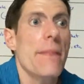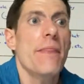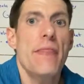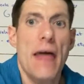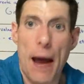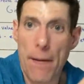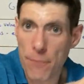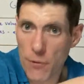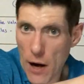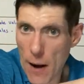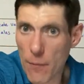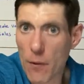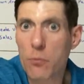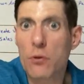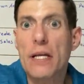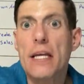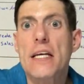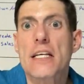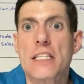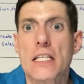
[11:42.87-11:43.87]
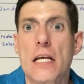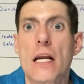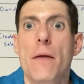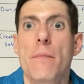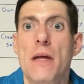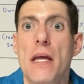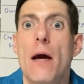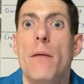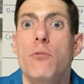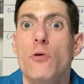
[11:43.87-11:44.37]
that probably is going to
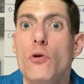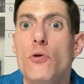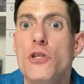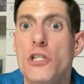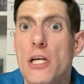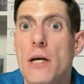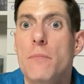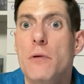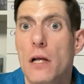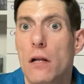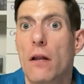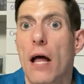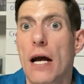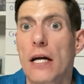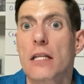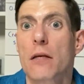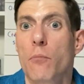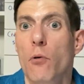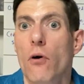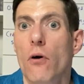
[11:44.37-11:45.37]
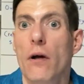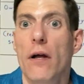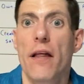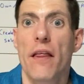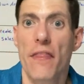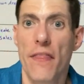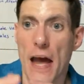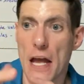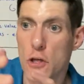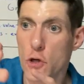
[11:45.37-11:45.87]
be a blue chip collectible
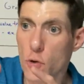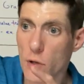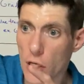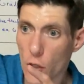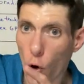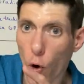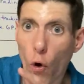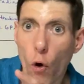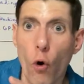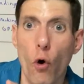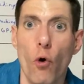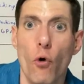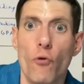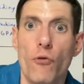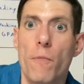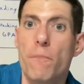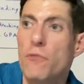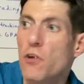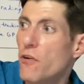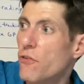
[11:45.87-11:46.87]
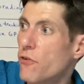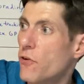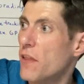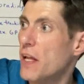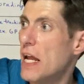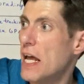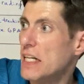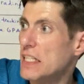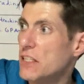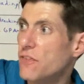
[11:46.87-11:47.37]
that you can hold for
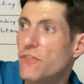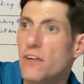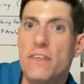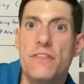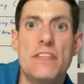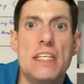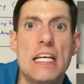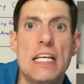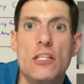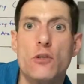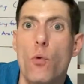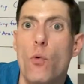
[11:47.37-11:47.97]
the next 15,